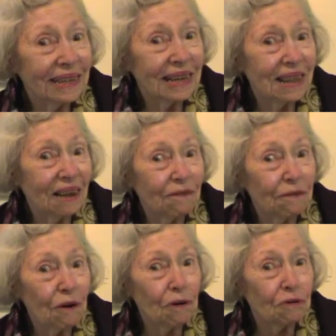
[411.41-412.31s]
See, they're
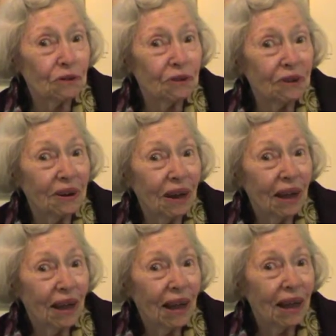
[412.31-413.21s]
frozen
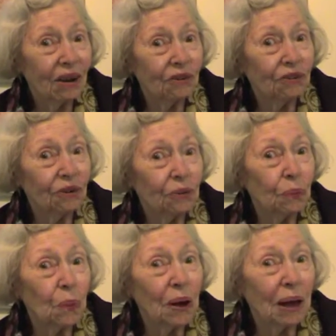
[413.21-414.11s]
in a
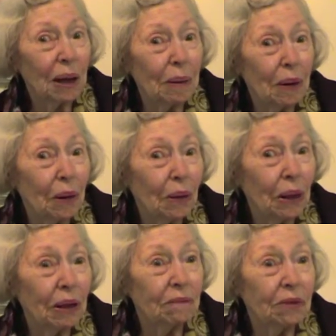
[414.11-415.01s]
certain way,
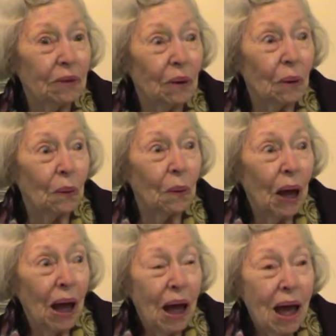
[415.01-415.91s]
even though
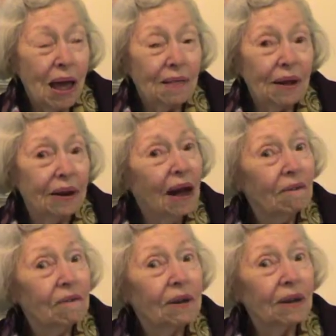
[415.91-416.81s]
they're
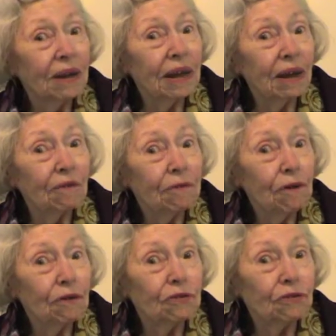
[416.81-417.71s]
not really
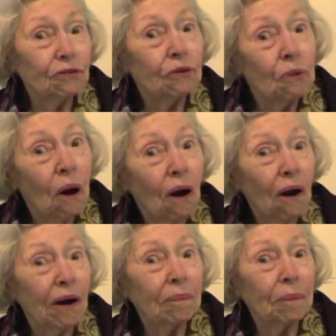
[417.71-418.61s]
frozen too
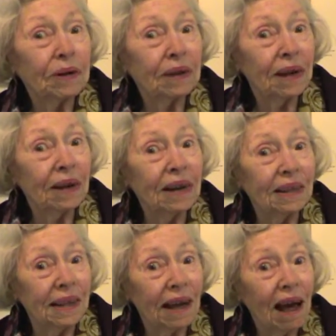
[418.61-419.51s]
hard, but they
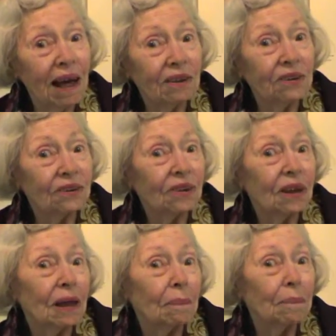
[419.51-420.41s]
need the ice to
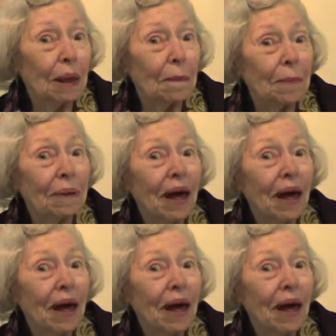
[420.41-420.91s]
keep them